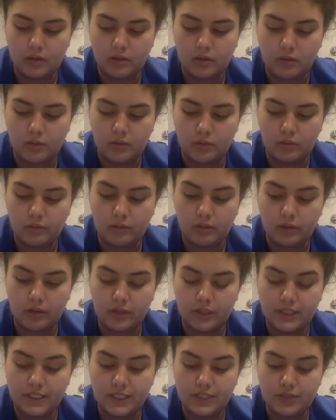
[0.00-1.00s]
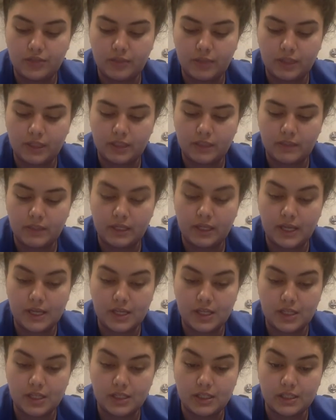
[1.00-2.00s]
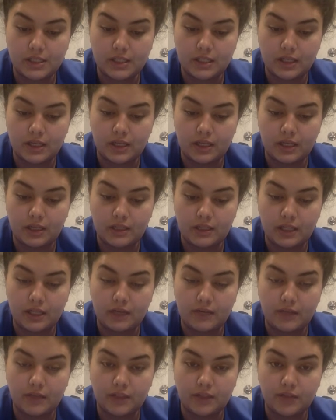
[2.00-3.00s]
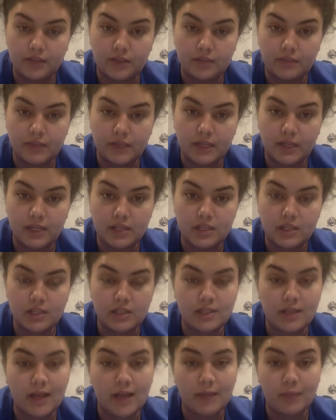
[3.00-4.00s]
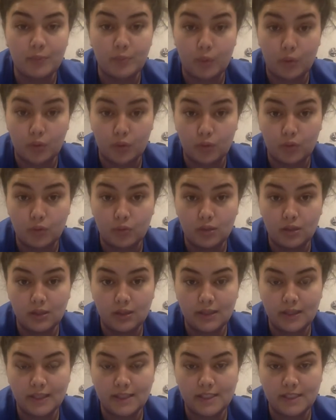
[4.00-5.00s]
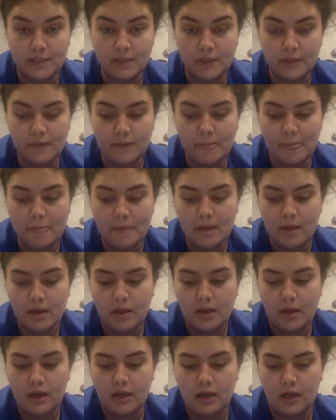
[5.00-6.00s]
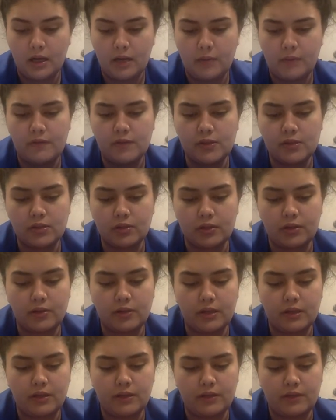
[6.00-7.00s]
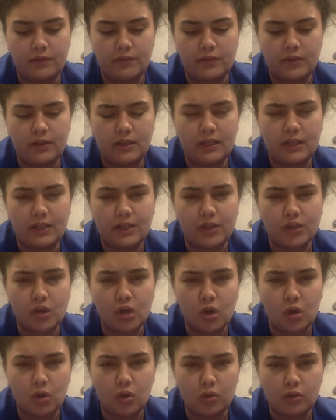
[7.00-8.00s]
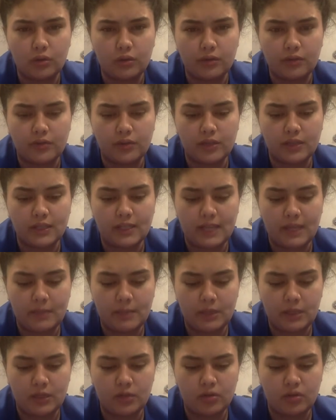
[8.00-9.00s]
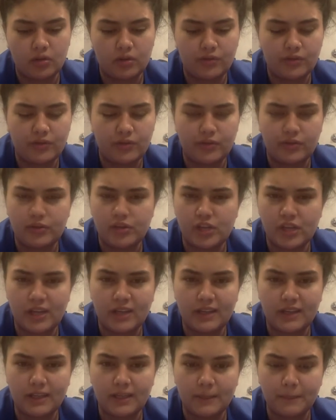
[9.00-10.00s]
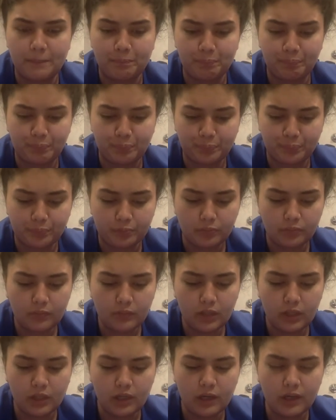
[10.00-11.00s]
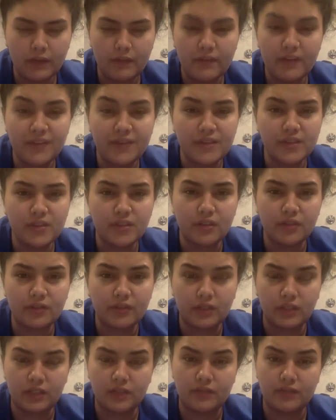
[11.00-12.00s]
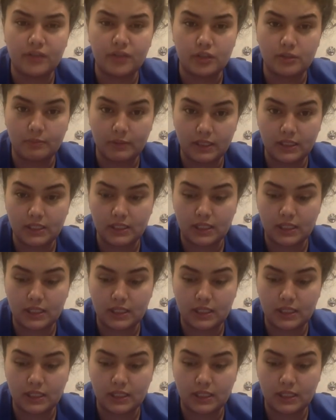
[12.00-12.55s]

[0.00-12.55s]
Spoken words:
What we're going to teach you about this medication is side effect of this medication is hypoglycemia. If you start feeling like you're cold, or if you're clammy, or if you're shaky, or even if you start feeling confused, please